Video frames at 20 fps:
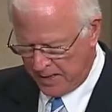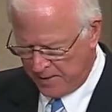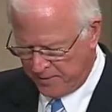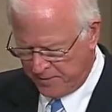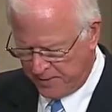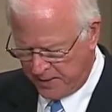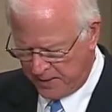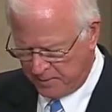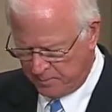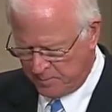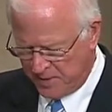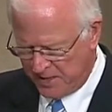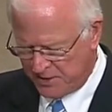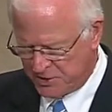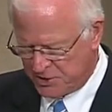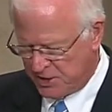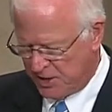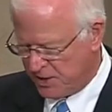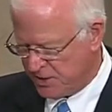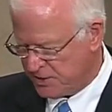I think by
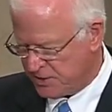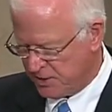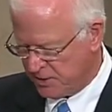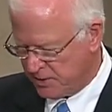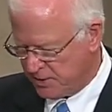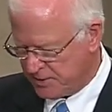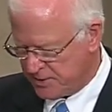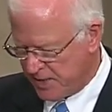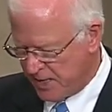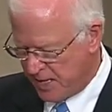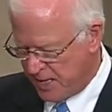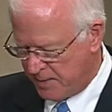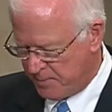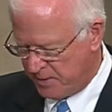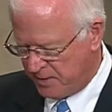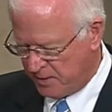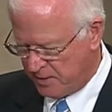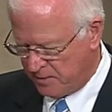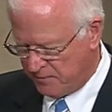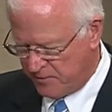changing the
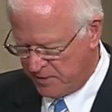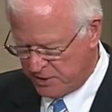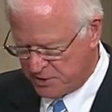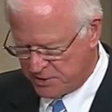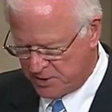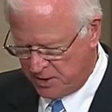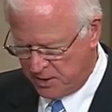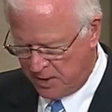timing of the visa